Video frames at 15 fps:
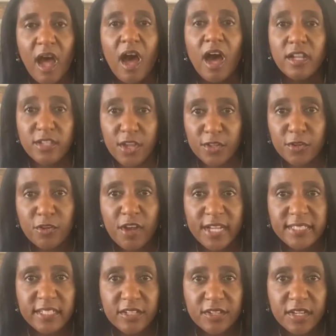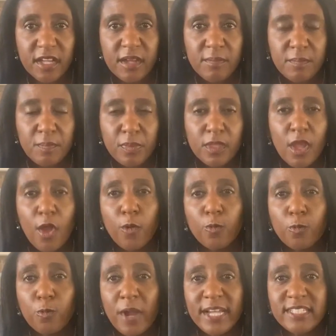Another criteria
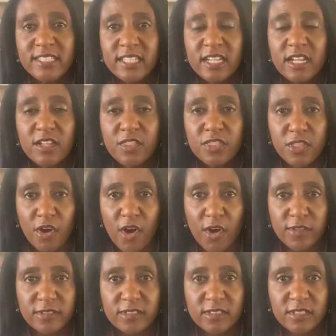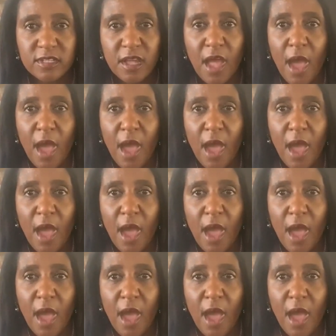racing thoughts.